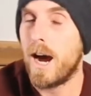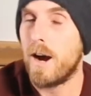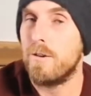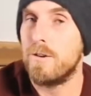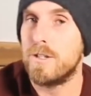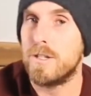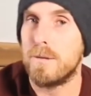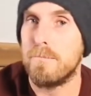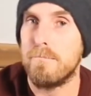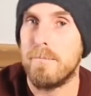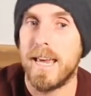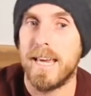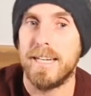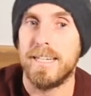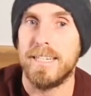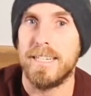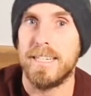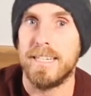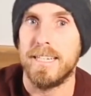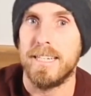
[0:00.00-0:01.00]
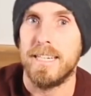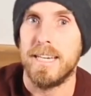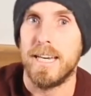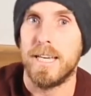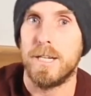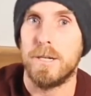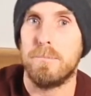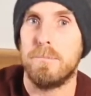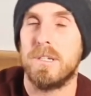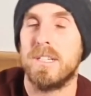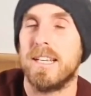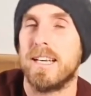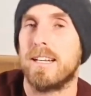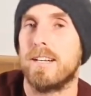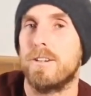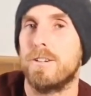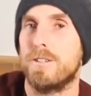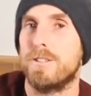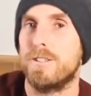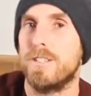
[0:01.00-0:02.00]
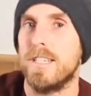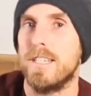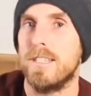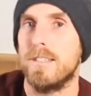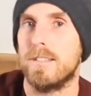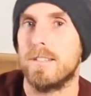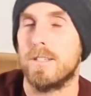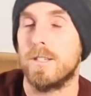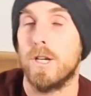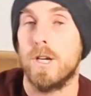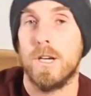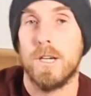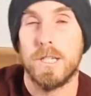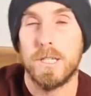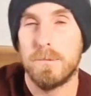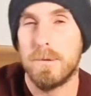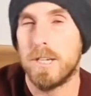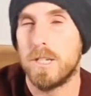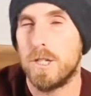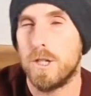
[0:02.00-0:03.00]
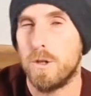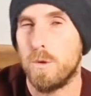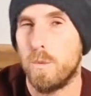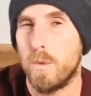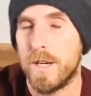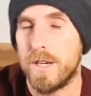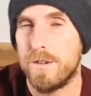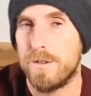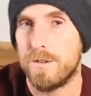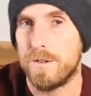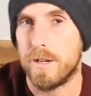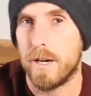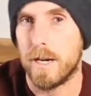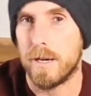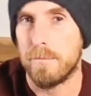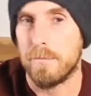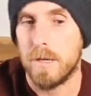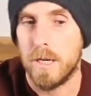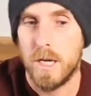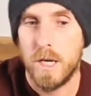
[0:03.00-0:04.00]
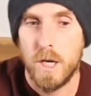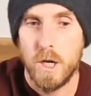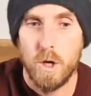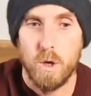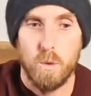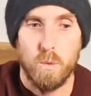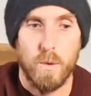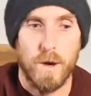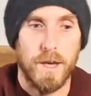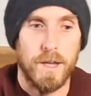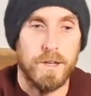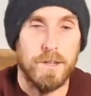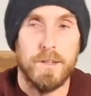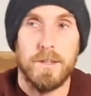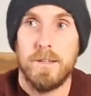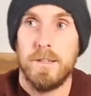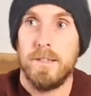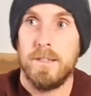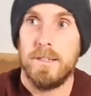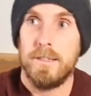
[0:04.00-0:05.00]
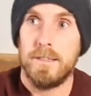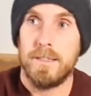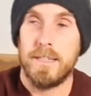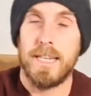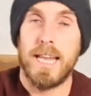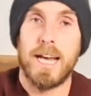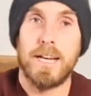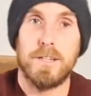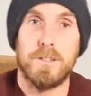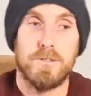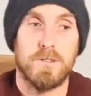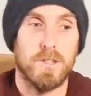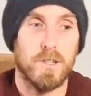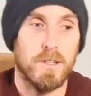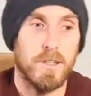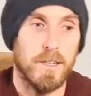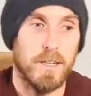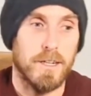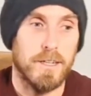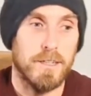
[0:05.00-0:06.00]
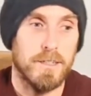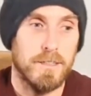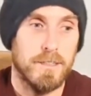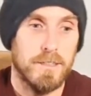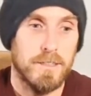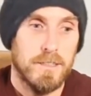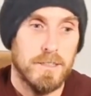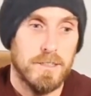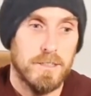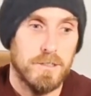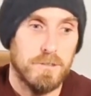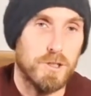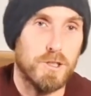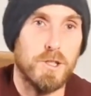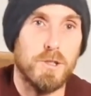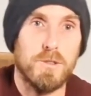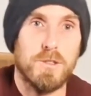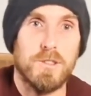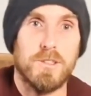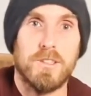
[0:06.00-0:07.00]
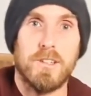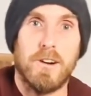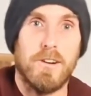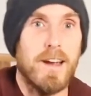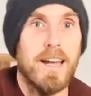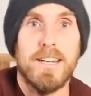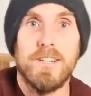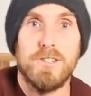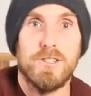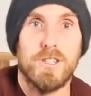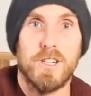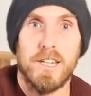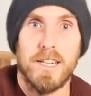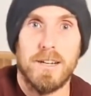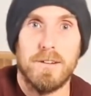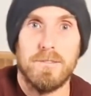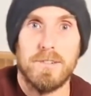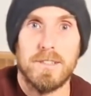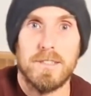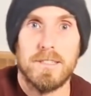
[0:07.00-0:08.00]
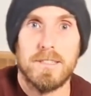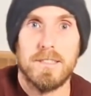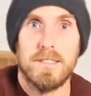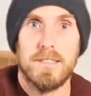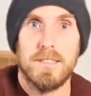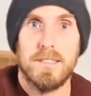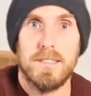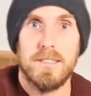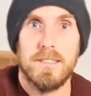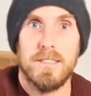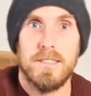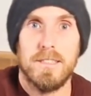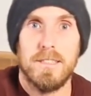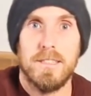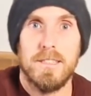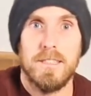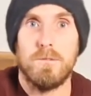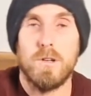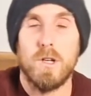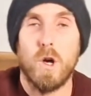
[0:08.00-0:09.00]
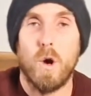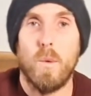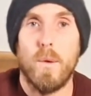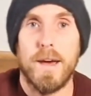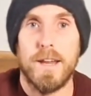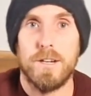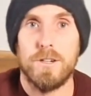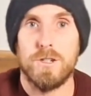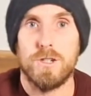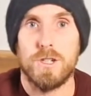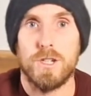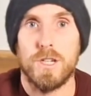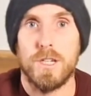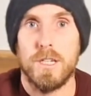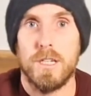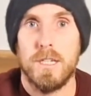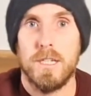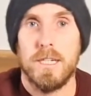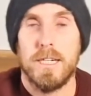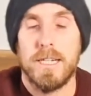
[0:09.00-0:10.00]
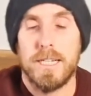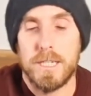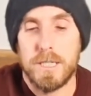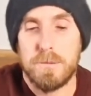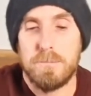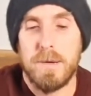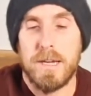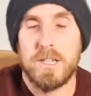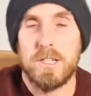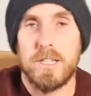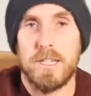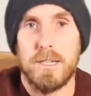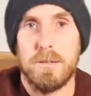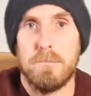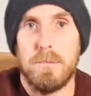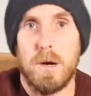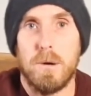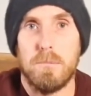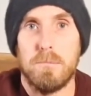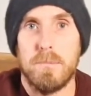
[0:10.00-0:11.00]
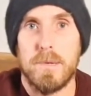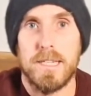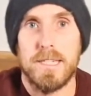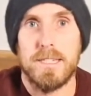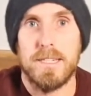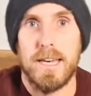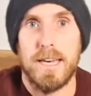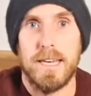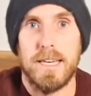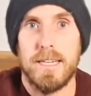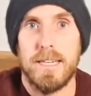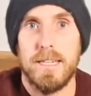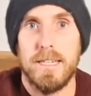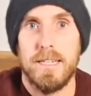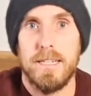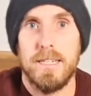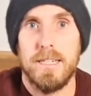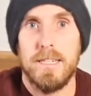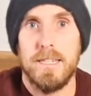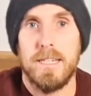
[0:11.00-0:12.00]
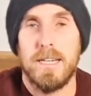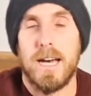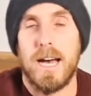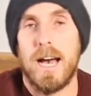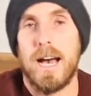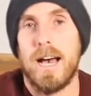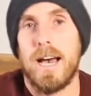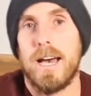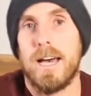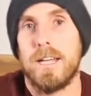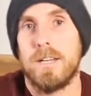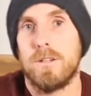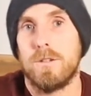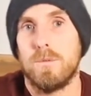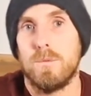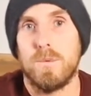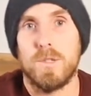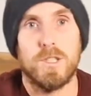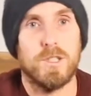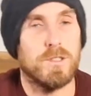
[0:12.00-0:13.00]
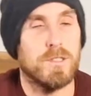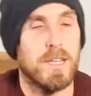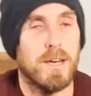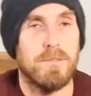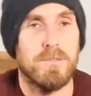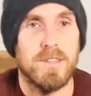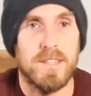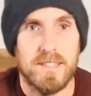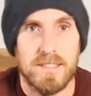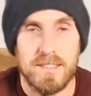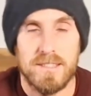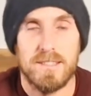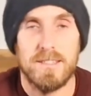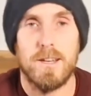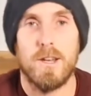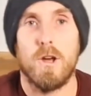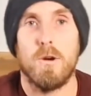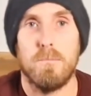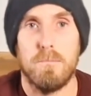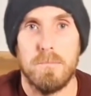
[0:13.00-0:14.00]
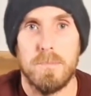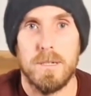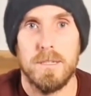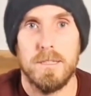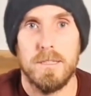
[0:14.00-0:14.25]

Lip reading: Or is it mainly in a particular season, especially the winter time, when the lack of sunlight reduces our energy levels? We've low energy, especially about midday, and we just have this slump.